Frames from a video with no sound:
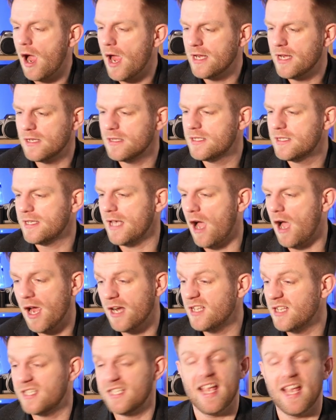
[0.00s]
I could
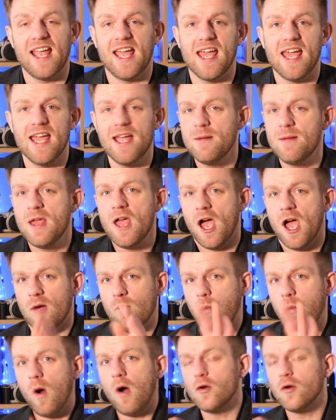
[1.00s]
sit here,
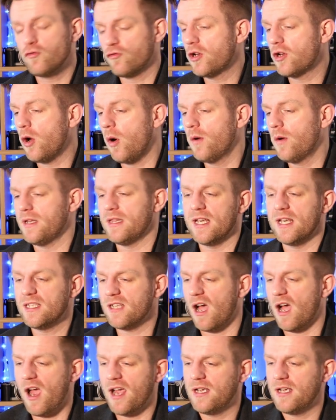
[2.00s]
and whilst recording
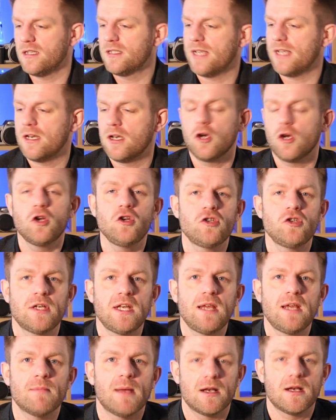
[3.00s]
this, I could send
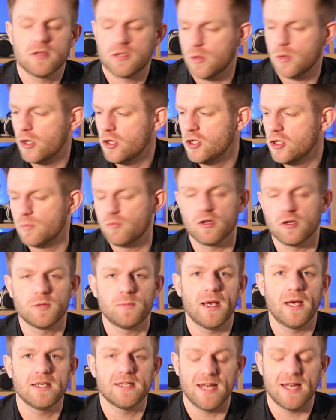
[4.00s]
100 emails to 100
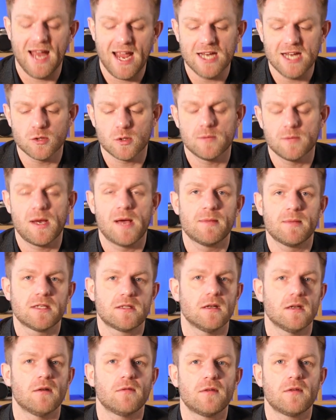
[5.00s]
prospects saying, hey, do you want to buy my
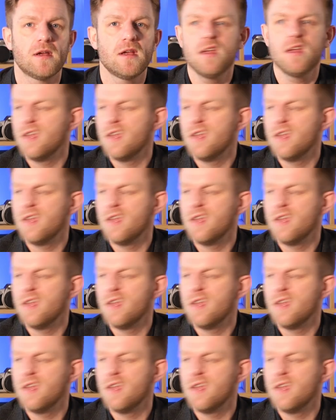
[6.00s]
stuff?